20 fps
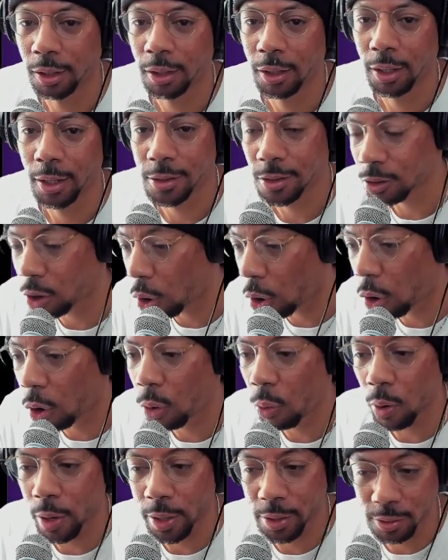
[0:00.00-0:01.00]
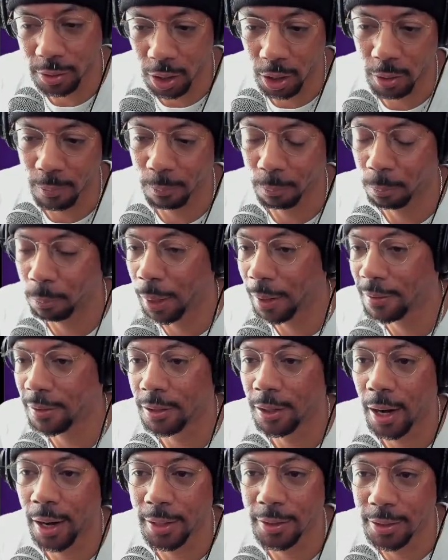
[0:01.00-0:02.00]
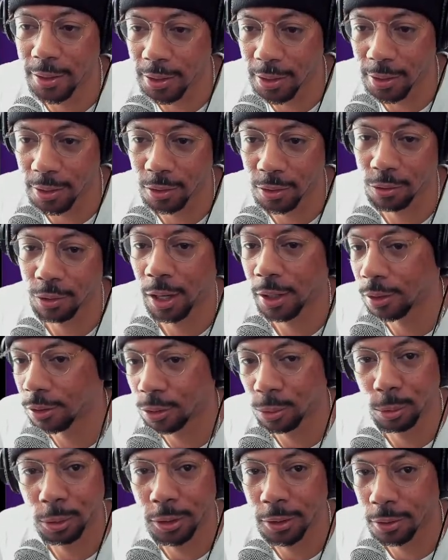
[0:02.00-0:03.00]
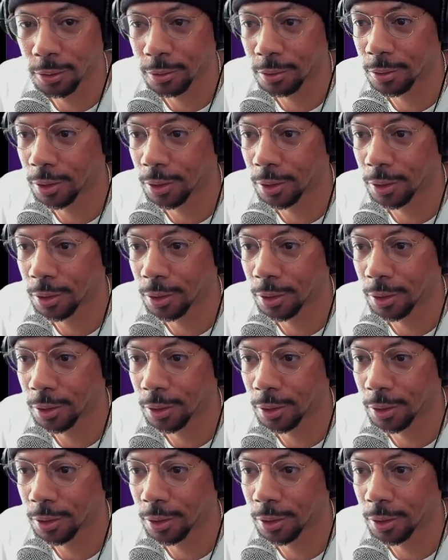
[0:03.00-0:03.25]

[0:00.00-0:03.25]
has always come better ideas of how to do things.